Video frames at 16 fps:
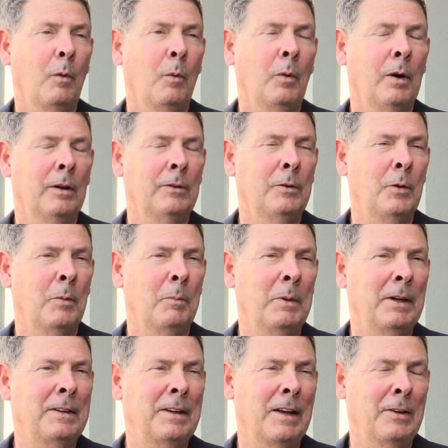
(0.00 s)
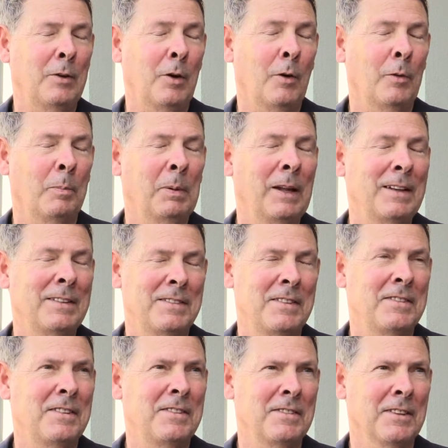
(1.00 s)
Well, do you want me to tell you all the places
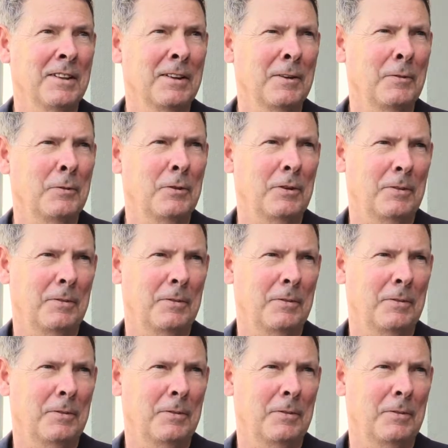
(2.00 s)
he's lived?